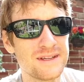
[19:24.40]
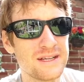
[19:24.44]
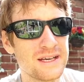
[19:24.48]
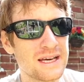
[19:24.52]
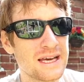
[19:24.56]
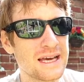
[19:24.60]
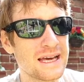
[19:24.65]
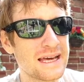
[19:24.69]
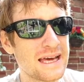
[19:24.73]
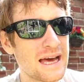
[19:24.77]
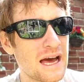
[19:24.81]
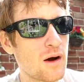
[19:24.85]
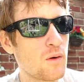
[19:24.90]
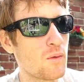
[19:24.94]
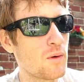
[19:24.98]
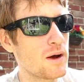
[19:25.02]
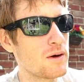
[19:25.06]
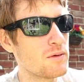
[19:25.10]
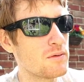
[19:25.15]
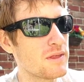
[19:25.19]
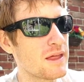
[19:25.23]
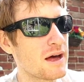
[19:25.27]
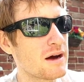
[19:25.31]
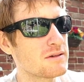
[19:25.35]
you can get
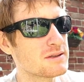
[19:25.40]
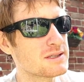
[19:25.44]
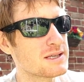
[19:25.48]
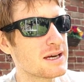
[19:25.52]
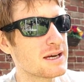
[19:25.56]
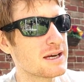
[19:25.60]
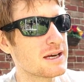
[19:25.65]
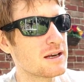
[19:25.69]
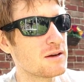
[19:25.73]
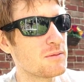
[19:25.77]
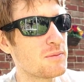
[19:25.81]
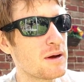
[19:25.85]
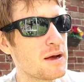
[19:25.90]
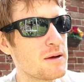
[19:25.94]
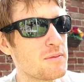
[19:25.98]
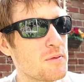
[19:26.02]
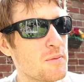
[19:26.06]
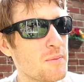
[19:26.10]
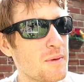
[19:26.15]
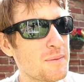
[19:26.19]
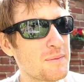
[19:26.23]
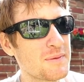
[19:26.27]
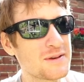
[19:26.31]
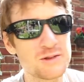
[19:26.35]
away without taking a
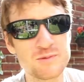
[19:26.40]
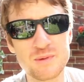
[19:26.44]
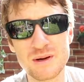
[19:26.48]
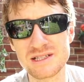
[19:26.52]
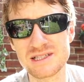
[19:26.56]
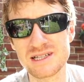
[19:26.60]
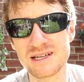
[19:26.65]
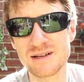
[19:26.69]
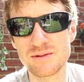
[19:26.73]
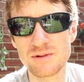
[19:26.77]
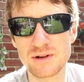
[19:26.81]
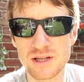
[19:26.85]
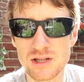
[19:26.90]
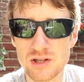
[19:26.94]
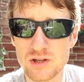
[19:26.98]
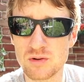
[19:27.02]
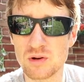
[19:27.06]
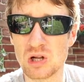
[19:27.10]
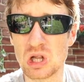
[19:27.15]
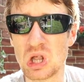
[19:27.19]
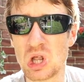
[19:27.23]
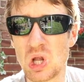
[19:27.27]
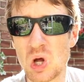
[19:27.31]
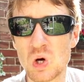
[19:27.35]
paper map, especially when you
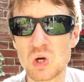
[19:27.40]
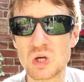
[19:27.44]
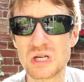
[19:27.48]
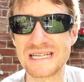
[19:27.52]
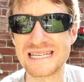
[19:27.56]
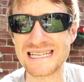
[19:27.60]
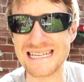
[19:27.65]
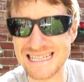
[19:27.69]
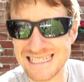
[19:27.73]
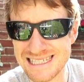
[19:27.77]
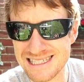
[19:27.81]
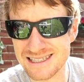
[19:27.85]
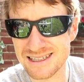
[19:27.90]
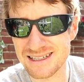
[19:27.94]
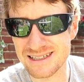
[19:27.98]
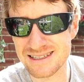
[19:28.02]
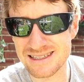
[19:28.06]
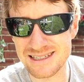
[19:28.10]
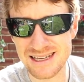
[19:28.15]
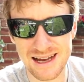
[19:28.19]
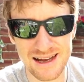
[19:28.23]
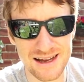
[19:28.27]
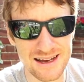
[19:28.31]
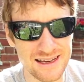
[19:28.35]
do a long
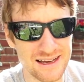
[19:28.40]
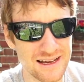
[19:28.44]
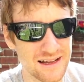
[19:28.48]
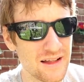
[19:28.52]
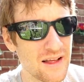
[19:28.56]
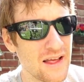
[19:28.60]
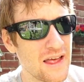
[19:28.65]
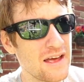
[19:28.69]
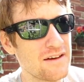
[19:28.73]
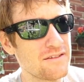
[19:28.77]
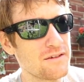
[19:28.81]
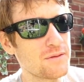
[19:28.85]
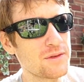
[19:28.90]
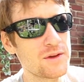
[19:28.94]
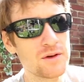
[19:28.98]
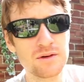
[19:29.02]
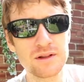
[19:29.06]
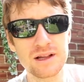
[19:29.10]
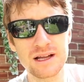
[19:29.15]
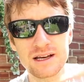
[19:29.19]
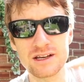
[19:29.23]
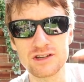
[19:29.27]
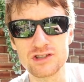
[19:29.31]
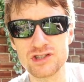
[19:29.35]
distance hike. If I'm
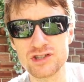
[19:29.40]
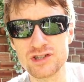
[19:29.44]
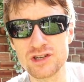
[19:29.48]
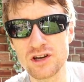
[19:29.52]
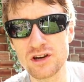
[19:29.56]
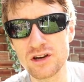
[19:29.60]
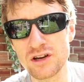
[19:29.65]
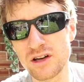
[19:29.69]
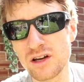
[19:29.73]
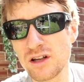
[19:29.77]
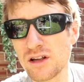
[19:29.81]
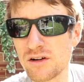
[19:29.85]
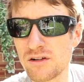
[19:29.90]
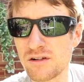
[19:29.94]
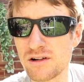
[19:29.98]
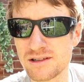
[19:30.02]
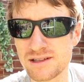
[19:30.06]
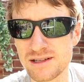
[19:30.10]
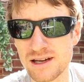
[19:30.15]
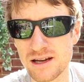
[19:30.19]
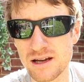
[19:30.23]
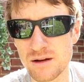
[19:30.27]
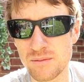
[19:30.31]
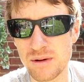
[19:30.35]
doing like a circular, I'll
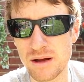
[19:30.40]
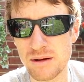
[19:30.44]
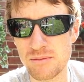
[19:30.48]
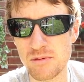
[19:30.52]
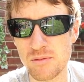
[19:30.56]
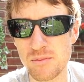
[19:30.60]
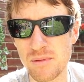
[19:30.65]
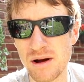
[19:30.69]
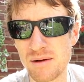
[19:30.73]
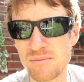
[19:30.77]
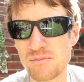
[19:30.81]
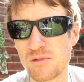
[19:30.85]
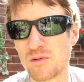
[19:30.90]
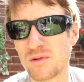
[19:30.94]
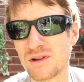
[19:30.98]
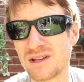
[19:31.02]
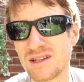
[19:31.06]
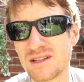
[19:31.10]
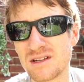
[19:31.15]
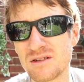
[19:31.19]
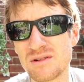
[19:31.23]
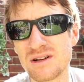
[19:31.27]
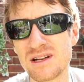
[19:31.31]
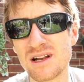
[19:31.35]
take a paper map, but when
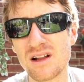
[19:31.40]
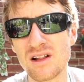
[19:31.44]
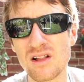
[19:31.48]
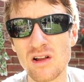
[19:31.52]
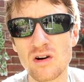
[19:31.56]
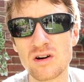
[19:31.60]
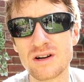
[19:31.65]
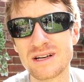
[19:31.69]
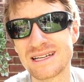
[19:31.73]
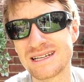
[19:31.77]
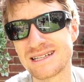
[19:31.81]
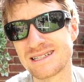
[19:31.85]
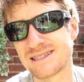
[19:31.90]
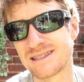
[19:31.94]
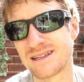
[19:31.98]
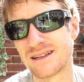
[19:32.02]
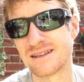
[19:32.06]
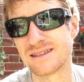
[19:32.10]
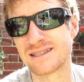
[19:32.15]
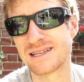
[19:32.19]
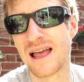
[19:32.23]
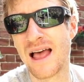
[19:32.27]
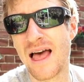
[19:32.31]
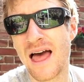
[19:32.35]
you're doing a long
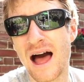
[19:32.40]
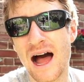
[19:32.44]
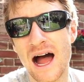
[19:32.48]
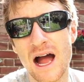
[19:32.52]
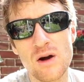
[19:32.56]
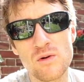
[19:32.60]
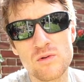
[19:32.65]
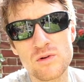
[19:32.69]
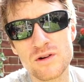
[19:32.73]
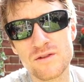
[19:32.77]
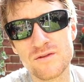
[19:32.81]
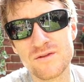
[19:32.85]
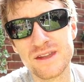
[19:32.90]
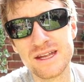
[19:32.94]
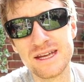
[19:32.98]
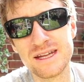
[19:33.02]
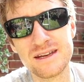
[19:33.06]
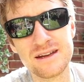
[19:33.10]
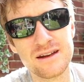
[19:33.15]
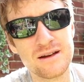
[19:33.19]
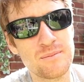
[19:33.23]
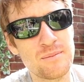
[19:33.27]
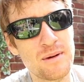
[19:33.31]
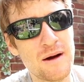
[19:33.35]
distance, I would have
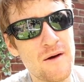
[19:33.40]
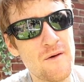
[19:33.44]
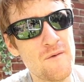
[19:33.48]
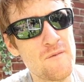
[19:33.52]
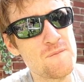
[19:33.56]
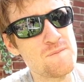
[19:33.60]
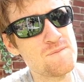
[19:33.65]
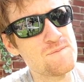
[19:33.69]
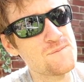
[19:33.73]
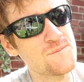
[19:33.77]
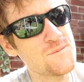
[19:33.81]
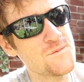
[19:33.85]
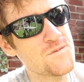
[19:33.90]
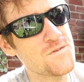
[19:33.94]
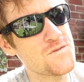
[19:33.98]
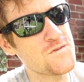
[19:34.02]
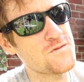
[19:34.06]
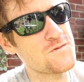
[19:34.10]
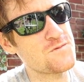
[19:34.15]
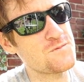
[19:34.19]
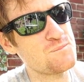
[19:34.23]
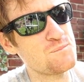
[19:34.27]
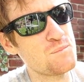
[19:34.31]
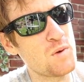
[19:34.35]
needed about
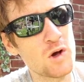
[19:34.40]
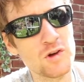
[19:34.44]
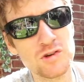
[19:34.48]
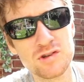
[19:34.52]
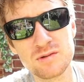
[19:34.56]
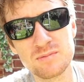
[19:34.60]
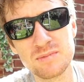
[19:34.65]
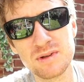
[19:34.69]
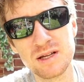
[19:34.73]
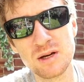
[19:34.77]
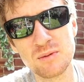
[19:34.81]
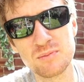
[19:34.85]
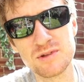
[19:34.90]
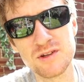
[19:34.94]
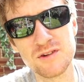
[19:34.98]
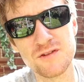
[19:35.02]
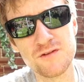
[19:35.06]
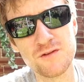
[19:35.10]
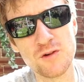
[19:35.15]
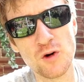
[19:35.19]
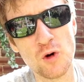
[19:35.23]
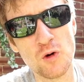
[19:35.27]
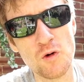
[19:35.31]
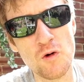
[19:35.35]
possibly up to
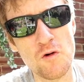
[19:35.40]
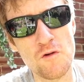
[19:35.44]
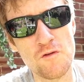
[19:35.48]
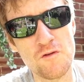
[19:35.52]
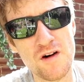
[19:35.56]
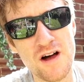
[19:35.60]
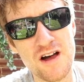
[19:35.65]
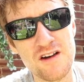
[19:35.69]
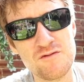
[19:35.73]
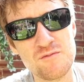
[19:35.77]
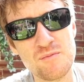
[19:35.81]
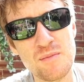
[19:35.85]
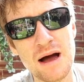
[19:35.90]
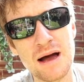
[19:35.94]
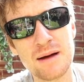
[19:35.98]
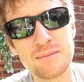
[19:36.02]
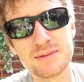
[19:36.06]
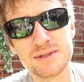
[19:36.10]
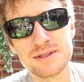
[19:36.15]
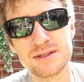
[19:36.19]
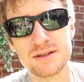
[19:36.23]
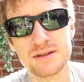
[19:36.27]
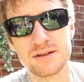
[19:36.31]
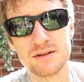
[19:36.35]
4 or 5
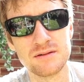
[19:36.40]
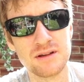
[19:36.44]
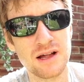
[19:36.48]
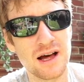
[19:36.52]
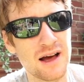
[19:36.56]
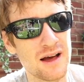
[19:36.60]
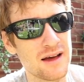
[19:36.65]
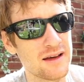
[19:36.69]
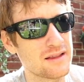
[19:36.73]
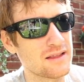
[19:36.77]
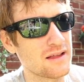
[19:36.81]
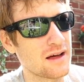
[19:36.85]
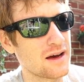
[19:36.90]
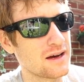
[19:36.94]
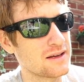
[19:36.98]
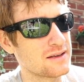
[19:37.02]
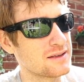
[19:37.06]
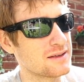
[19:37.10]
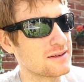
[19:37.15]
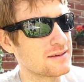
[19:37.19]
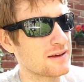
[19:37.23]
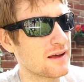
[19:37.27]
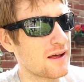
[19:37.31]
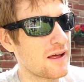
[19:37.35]
maps to do the hike that I
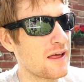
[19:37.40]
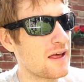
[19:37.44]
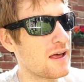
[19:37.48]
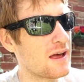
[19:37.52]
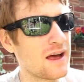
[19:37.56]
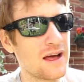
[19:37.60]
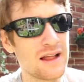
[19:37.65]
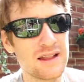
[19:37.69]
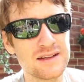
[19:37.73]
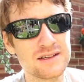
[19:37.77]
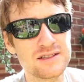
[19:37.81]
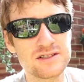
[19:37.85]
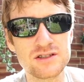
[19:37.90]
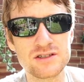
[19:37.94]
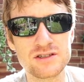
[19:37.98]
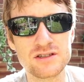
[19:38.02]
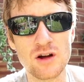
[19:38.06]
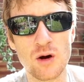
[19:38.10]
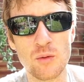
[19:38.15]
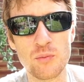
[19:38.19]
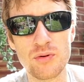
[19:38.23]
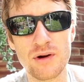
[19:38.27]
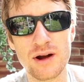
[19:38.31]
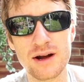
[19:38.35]
did, and it's just
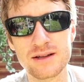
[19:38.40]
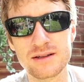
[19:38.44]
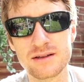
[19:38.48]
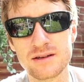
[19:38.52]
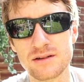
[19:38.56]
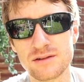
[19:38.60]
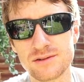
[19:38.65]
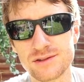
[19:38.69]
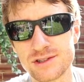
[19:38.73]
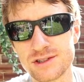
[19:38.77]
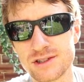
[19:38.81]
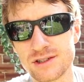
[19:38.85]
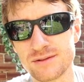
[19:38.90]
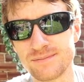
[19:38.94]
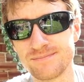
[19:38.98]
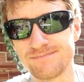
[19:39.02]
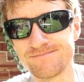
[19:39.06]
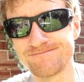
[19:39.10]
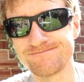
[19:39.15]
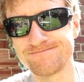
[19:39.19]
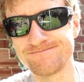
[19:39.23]
not practical, so